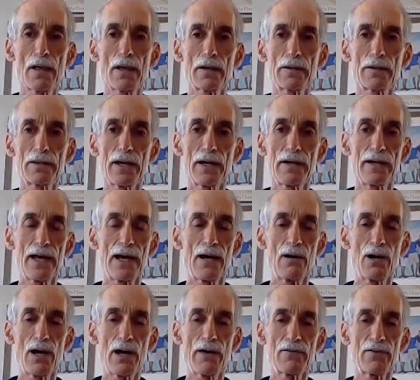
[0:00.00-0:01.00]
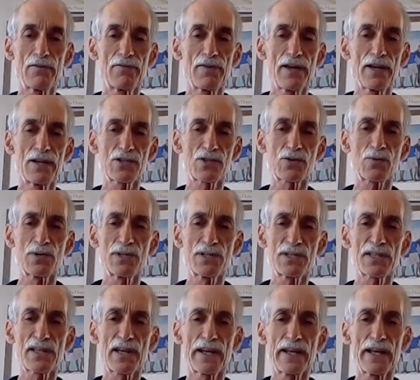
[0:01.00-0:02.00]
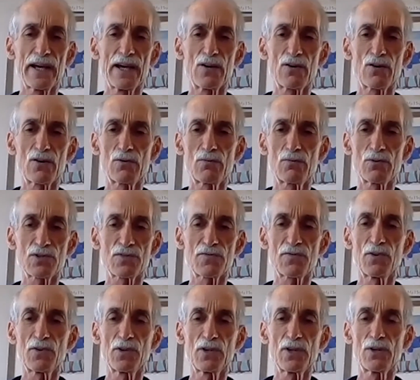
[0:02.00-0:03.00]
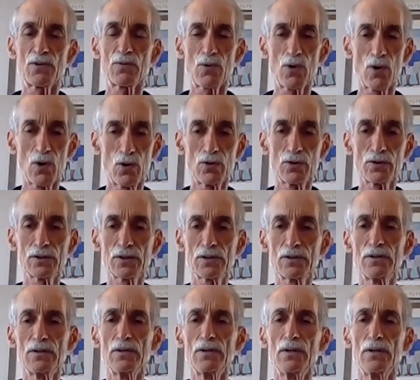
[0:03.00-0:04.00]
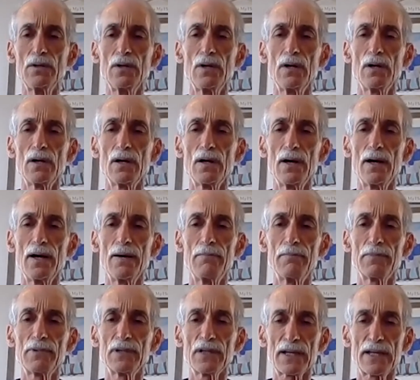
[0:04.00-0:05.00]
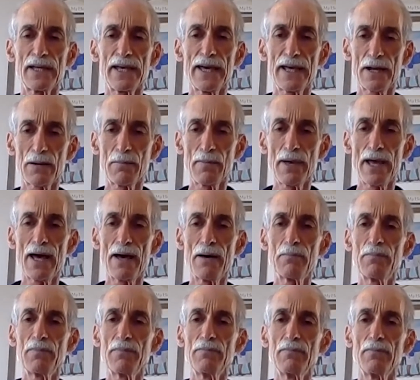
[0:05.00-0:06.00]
They now have a phase three study I heard was fully enrolled. Um, lecanemab